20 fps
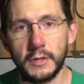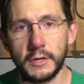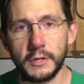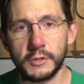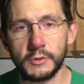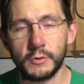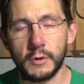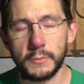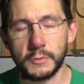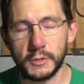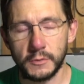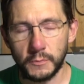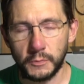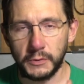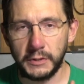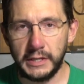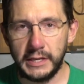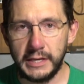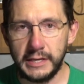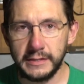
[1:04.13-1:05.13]
the description.
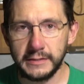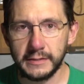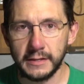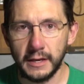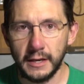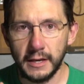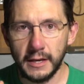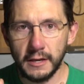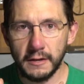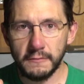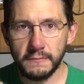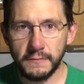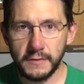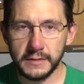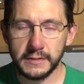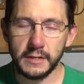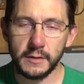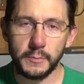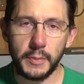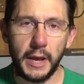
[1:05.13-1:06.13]
Please
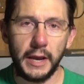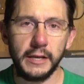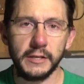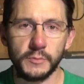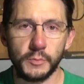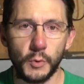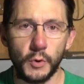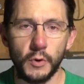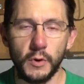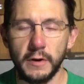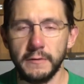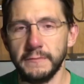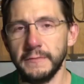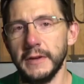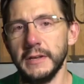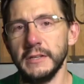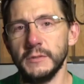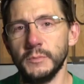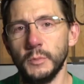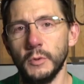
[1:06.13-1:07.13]
visit Beca's Brew on
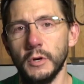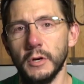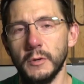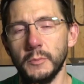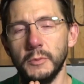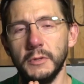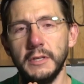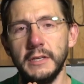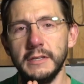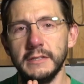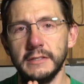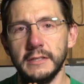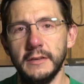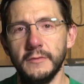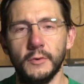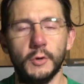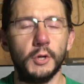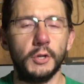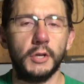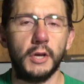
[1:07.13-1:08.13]
Facebook. Please leave
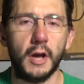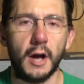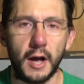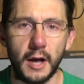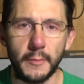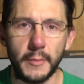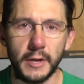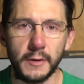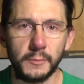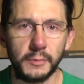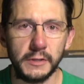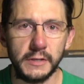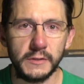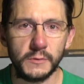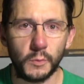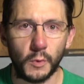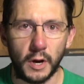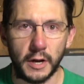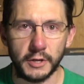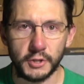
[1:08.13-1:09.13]
a good comment. Please
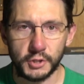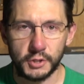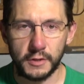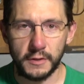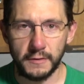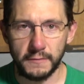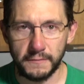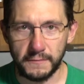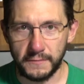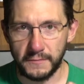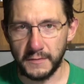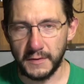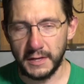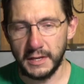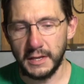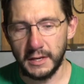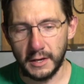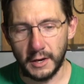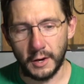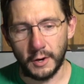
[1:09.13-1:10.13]
watch the
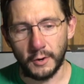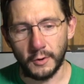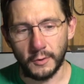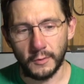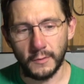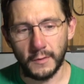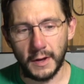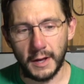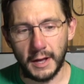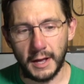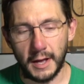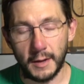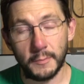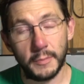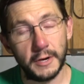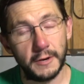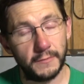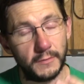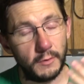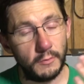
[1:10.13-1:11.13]
video.
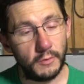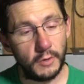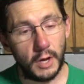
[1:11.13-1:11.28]
But if you